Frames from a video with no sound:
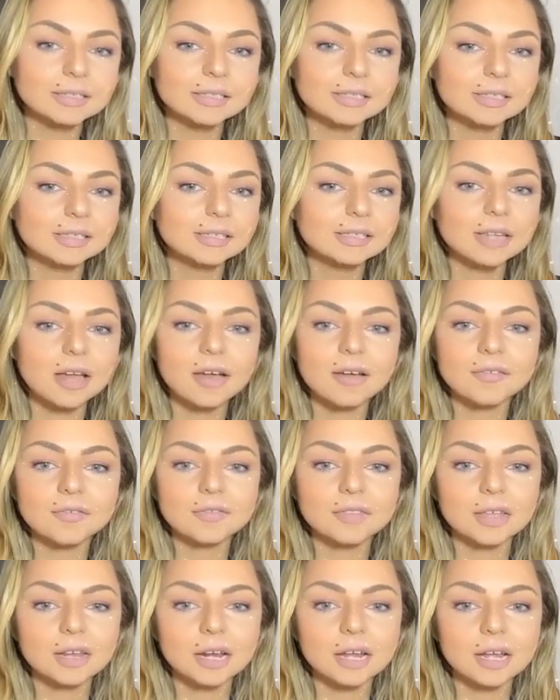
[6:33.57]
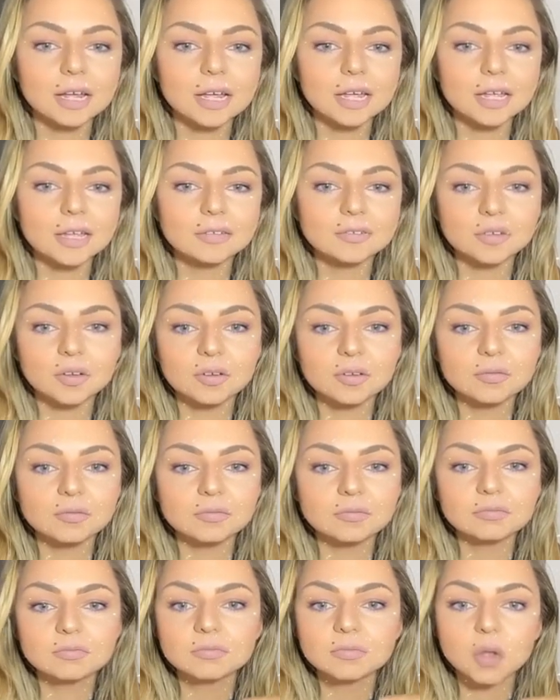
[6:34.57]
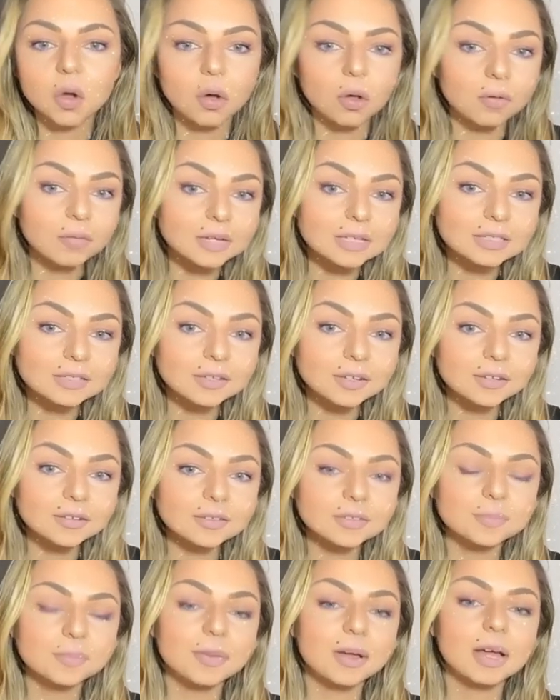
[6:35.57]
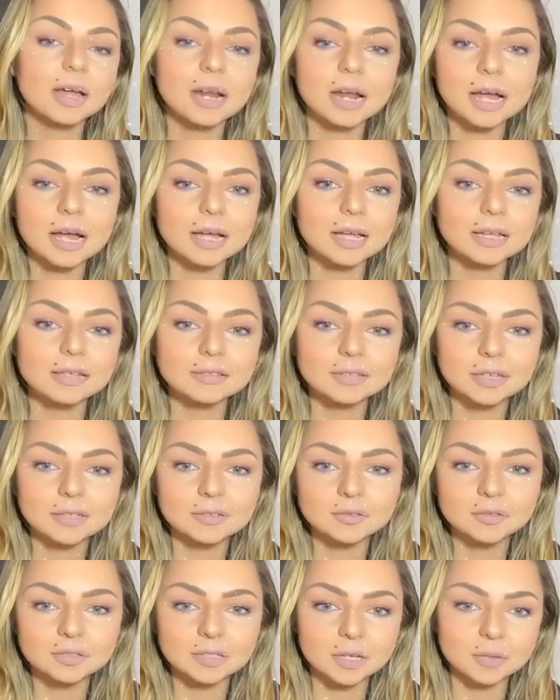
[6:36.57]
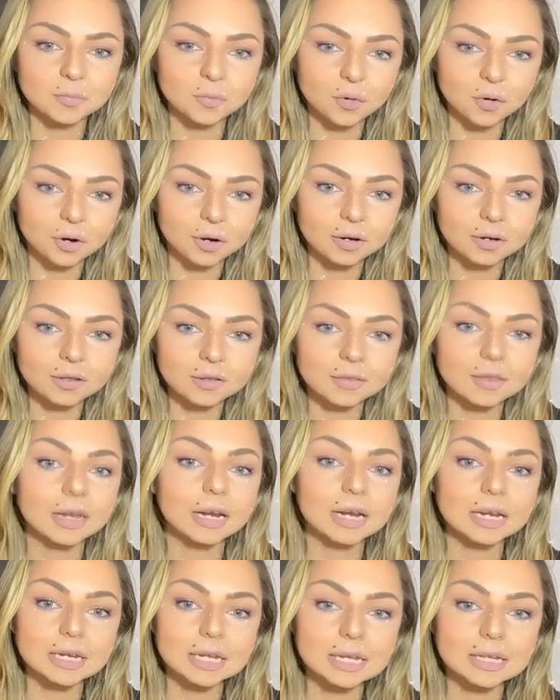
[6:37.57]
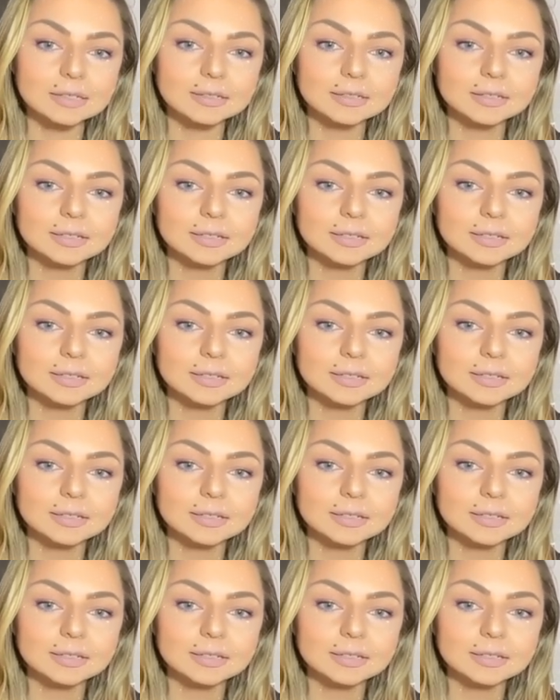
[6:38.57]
stuff that I don't always use, but I tend to take more than I need.